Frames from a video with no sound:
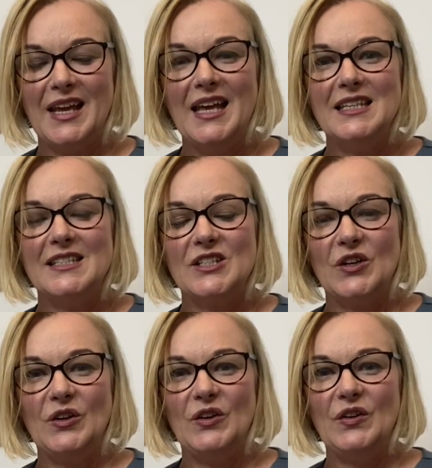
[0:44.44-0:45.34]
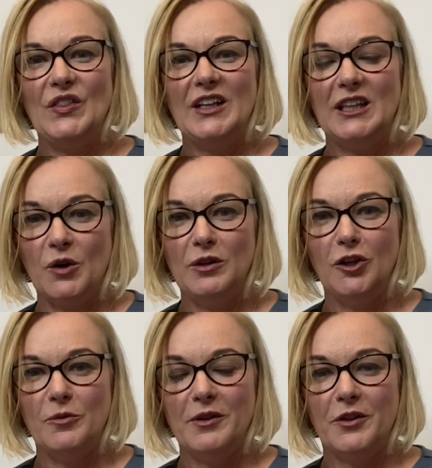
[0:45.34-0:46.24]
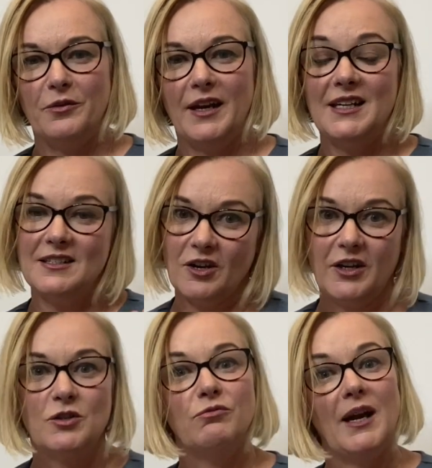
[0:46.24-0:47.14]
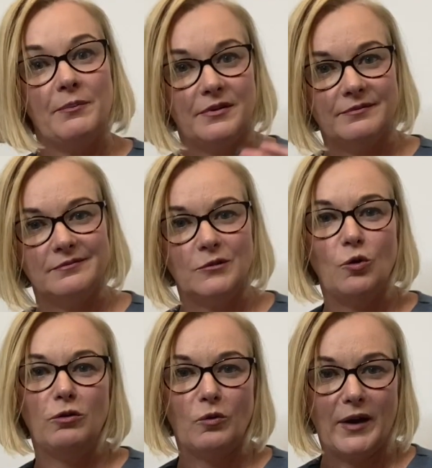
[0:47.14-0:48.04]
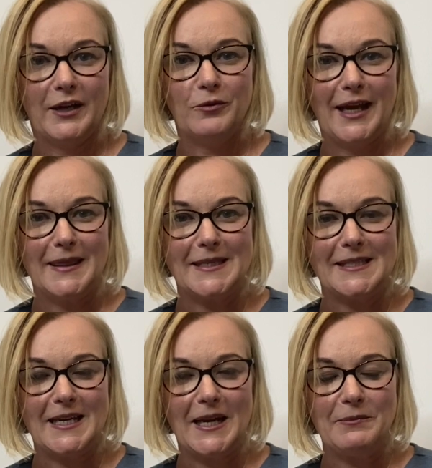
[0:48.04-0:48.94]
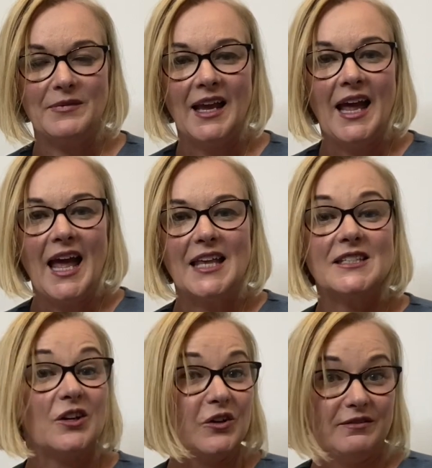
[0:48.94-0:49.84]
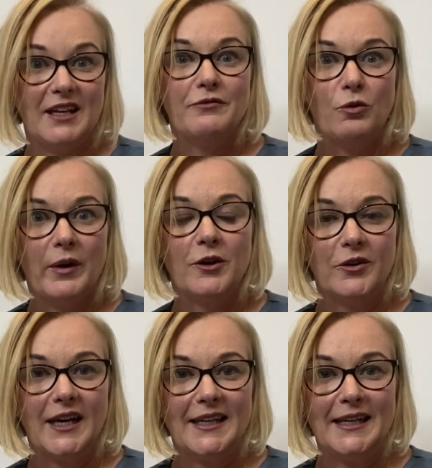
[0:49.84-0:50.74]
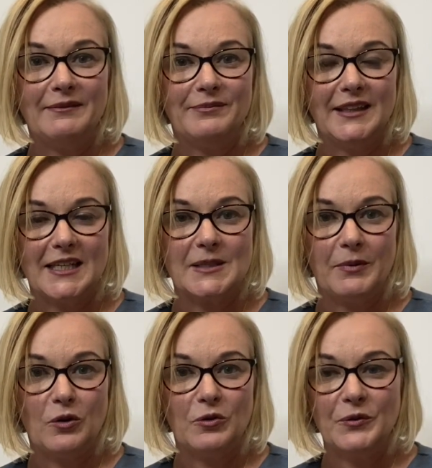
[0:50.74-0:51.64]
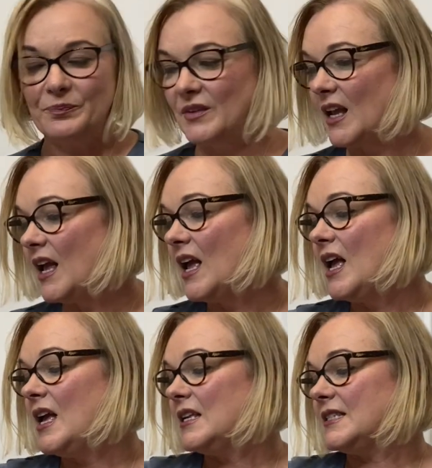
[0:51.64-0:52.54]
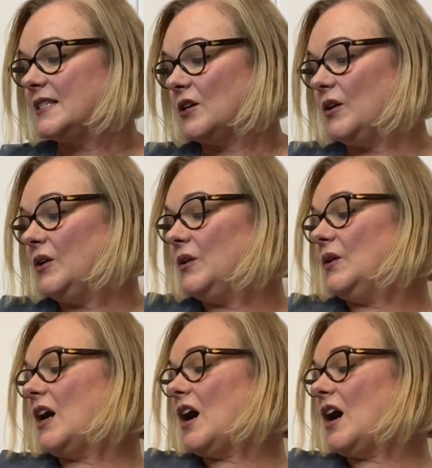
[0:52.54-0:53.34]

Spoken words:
So the lower looper thread is going to wrap all the way around the seam, so therefore we're creating less bulk. So